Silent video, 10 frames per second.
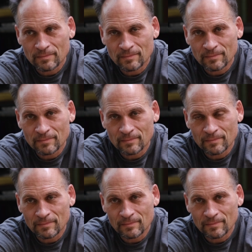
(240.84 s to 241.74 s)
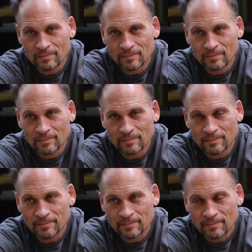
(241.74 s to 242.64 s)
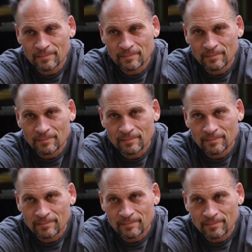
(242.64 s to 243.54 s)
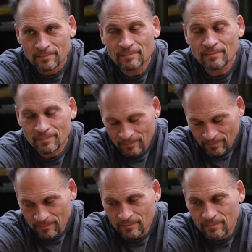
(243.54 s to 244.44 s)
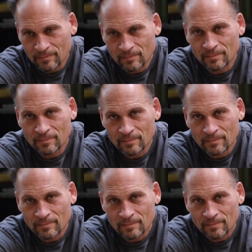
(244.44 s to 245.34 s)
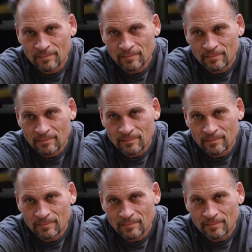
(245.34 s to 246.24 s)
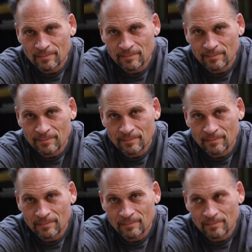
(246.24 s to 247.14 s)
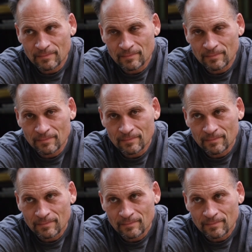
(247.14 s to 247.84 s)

[no speech]